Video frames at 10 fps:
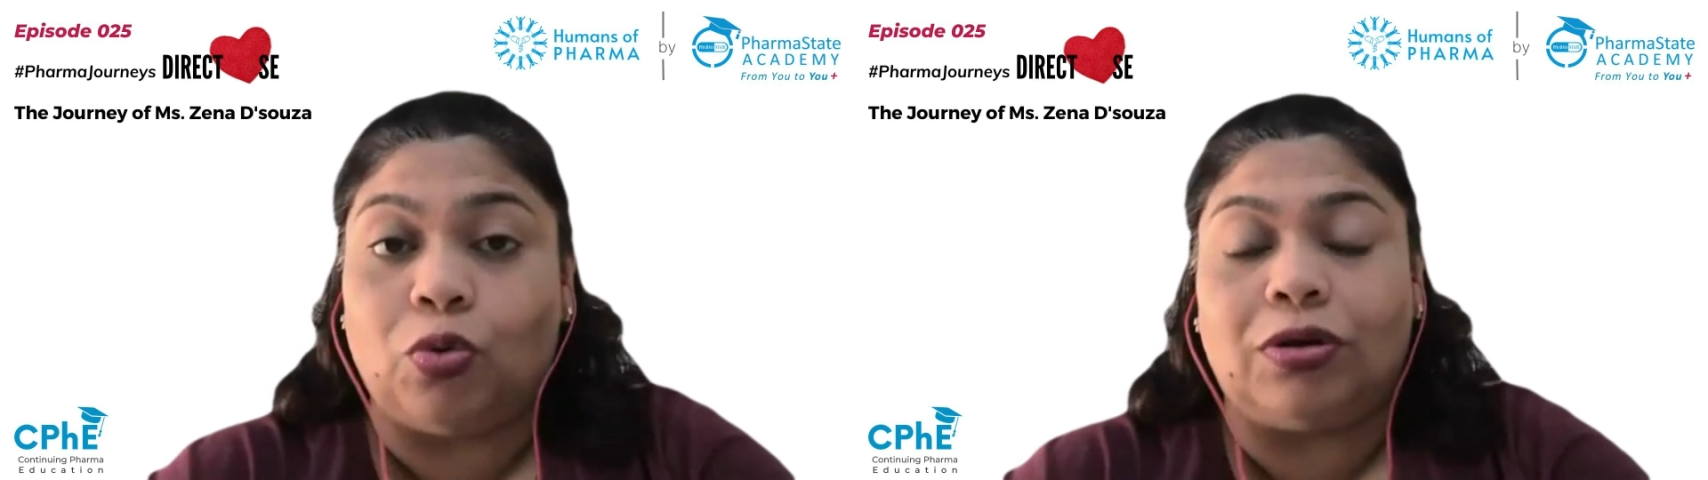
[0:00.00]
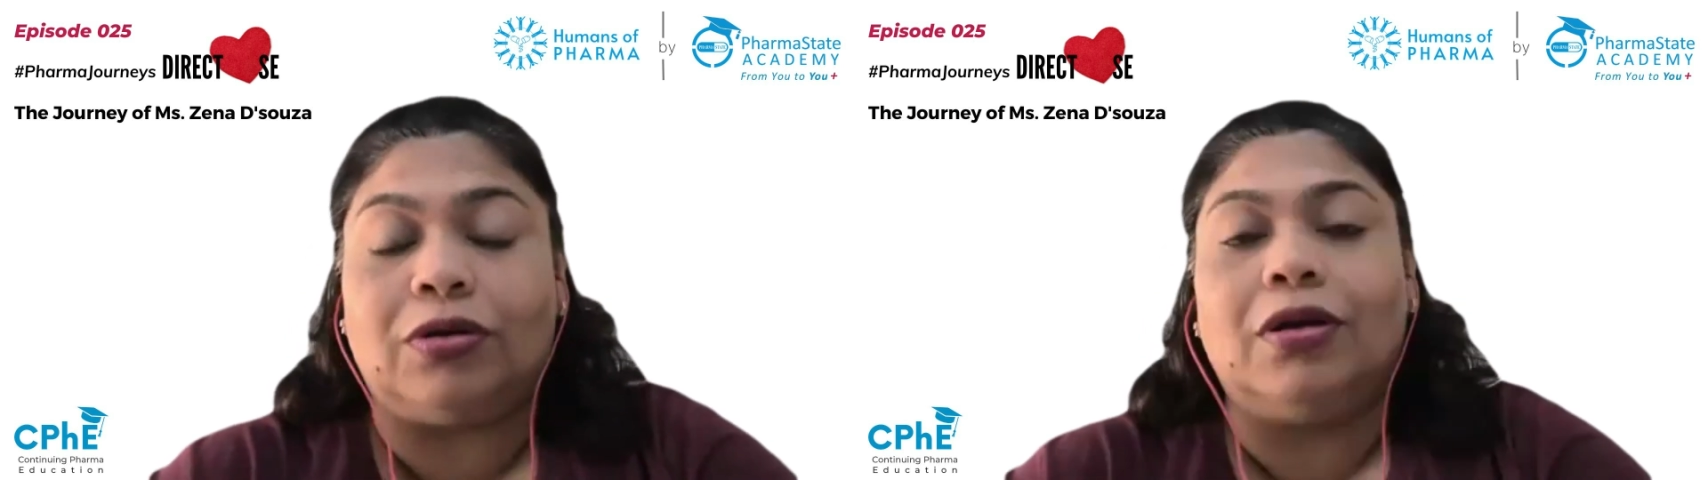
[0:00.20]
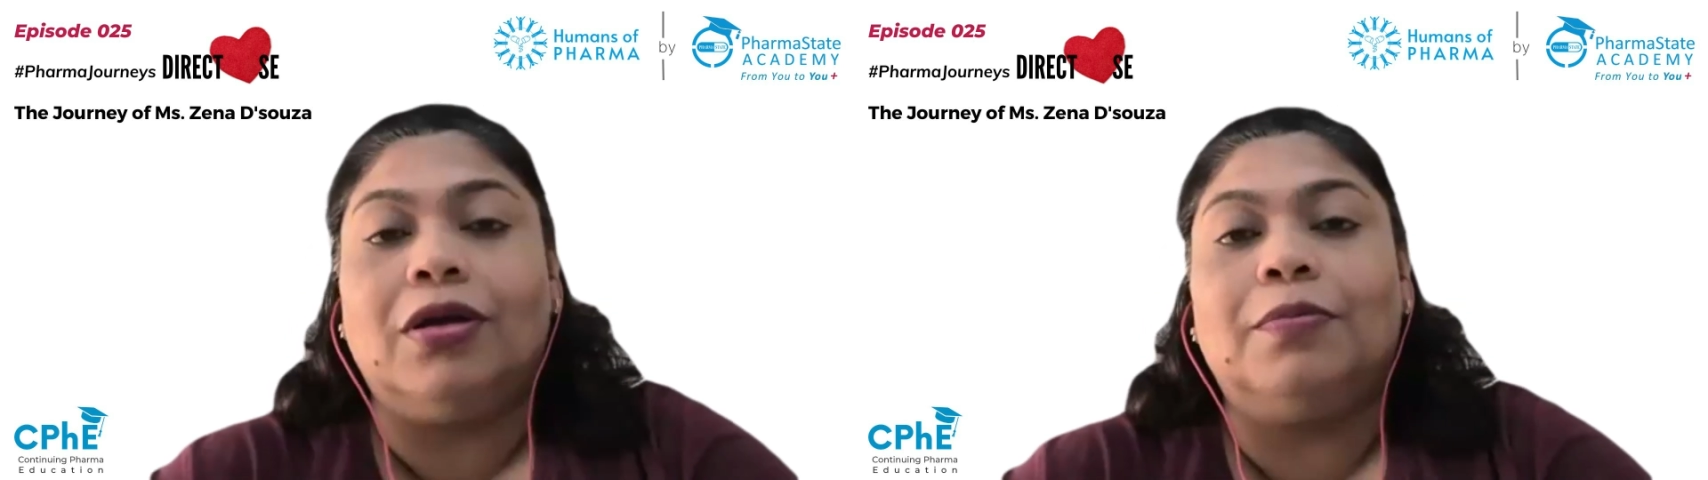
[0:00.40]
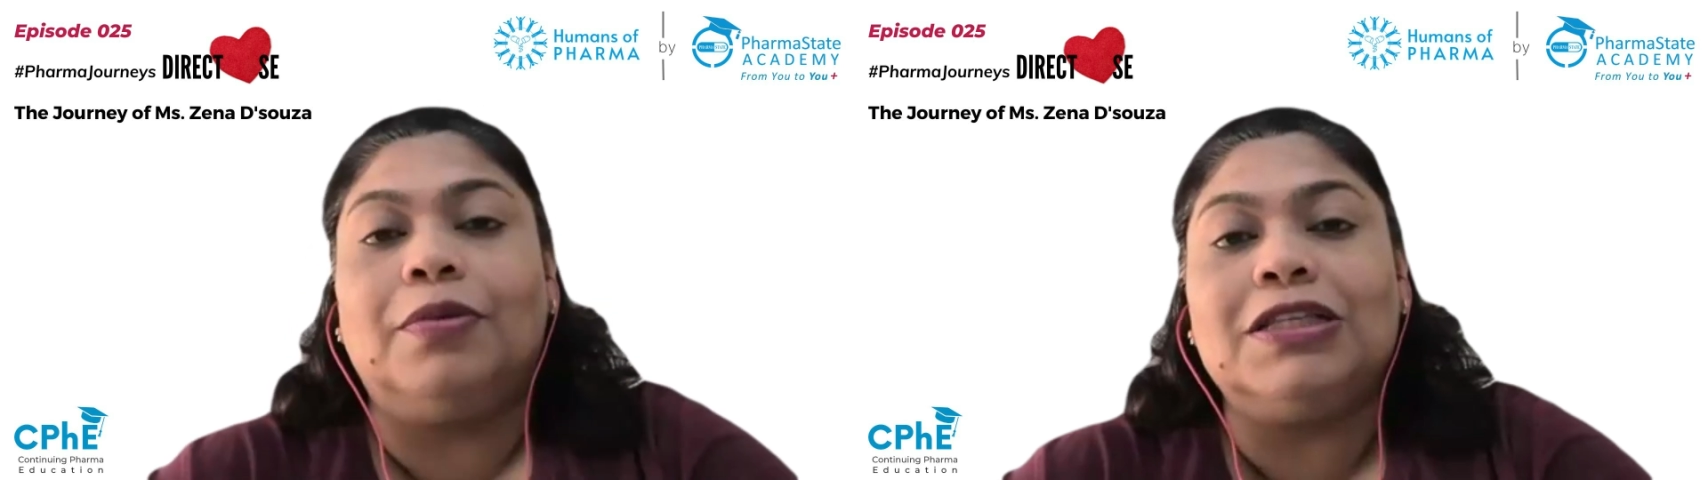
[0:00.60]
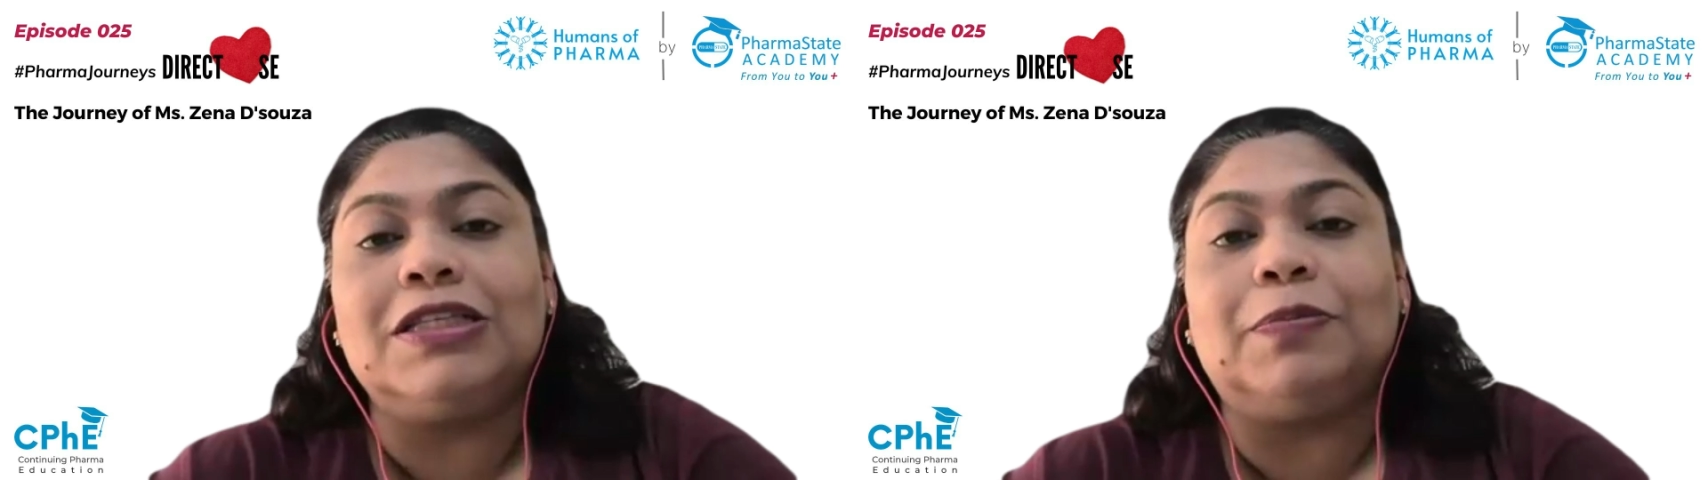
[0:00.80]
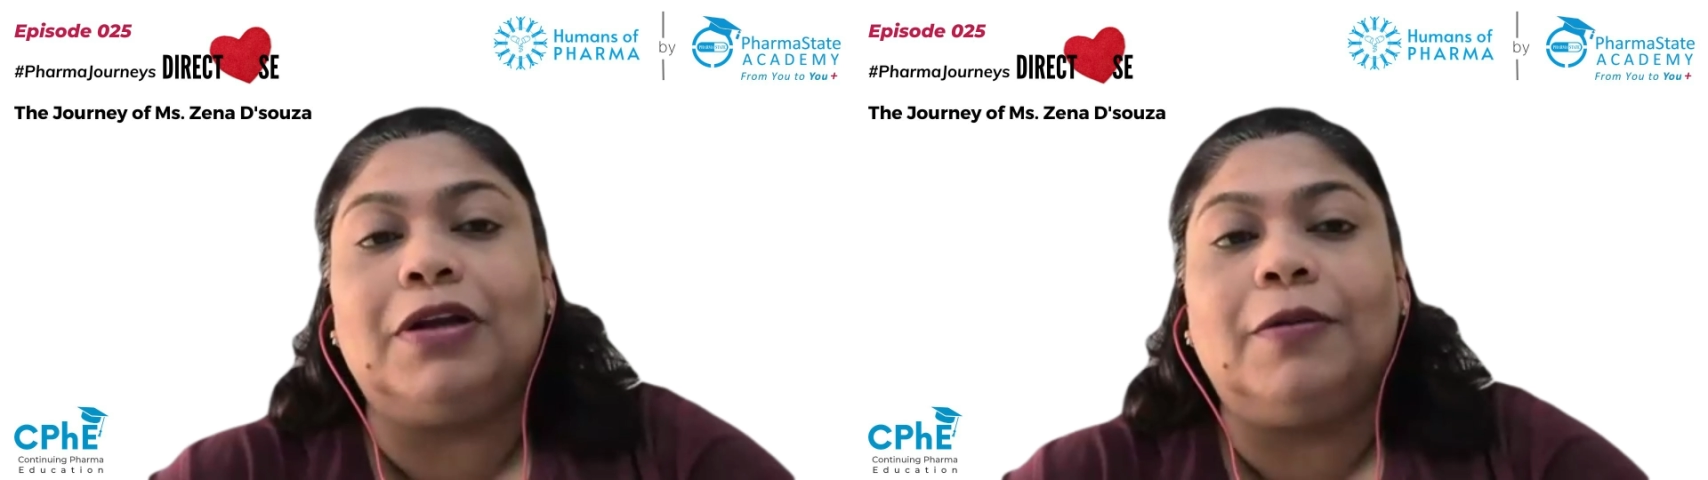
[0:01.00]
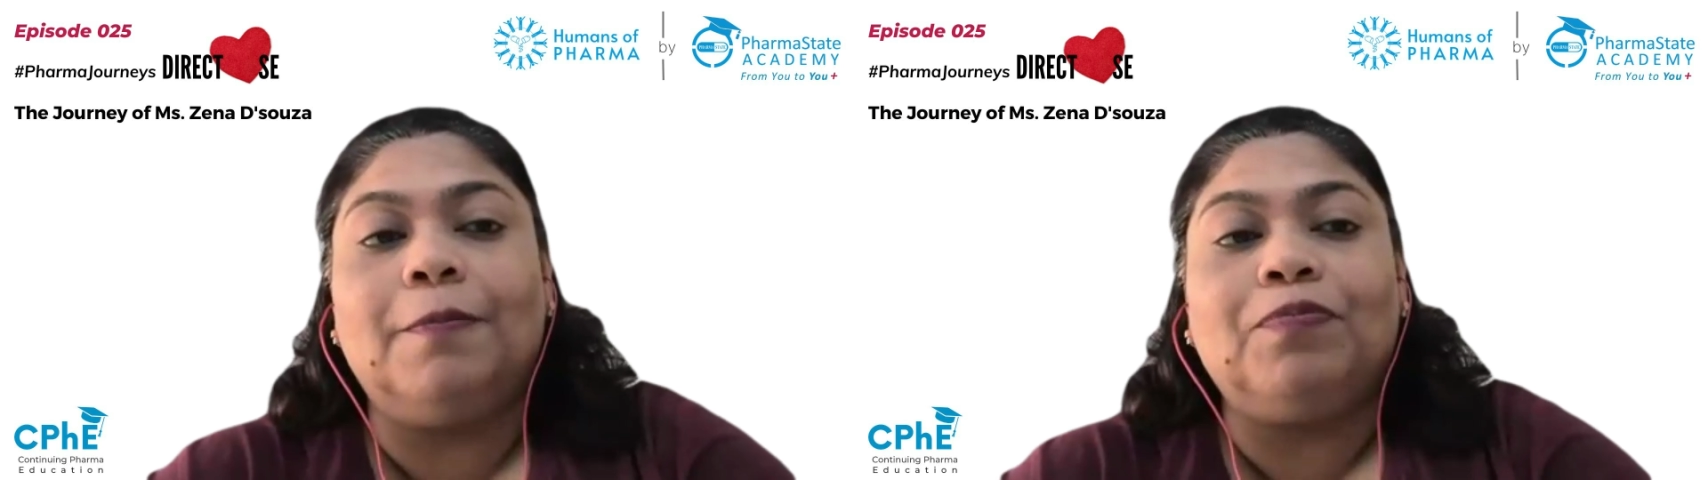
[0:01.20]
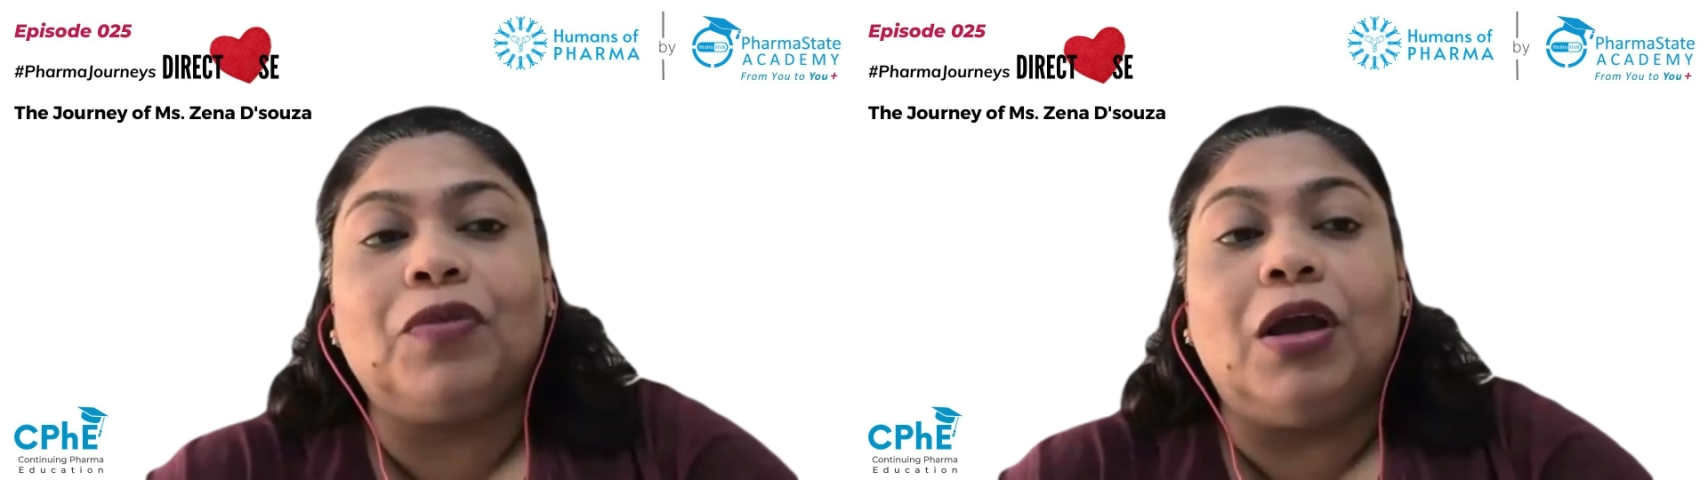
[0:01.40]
core principle.